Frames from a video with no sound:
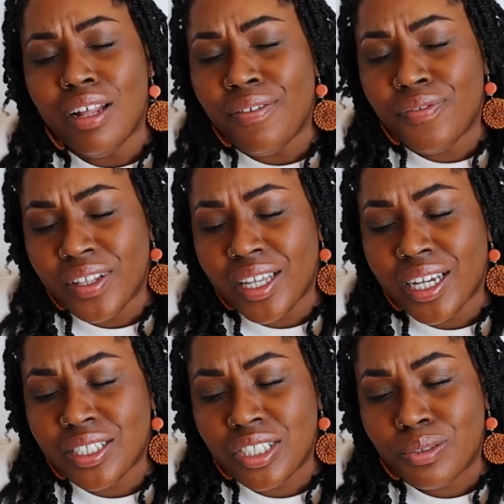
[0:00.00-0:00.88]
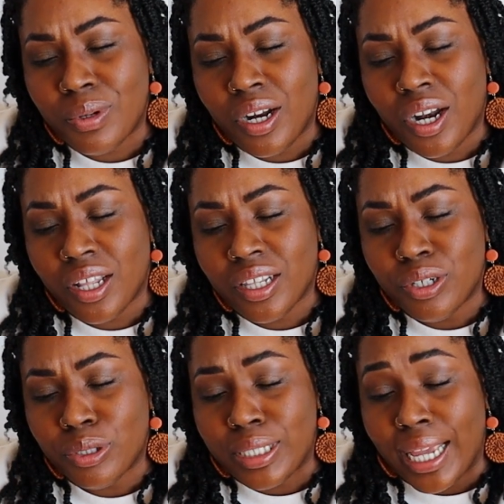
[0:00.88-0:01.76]
I feel like I just went on a
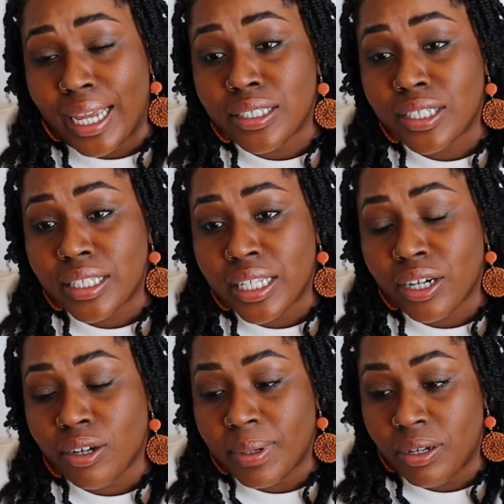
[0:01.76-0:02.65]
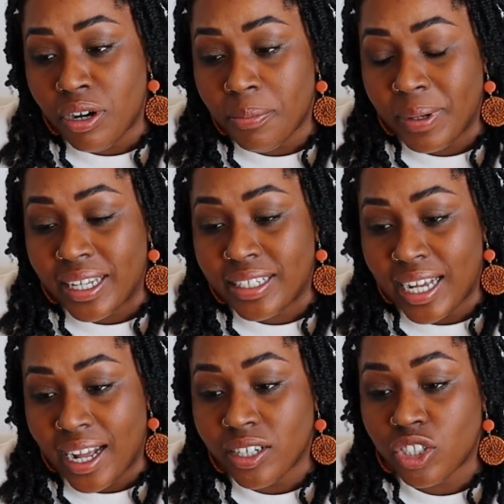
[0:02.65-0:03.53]
little tangent there about not being
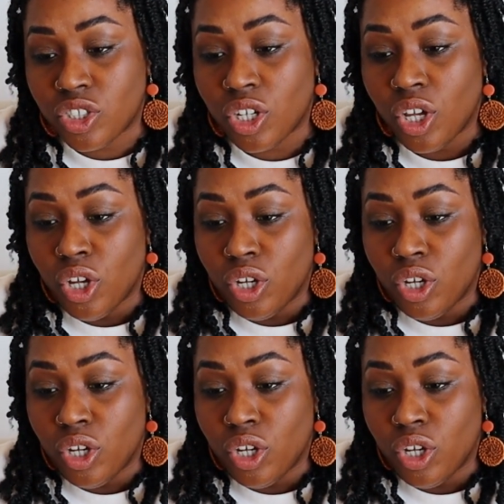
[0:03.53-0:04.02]
attached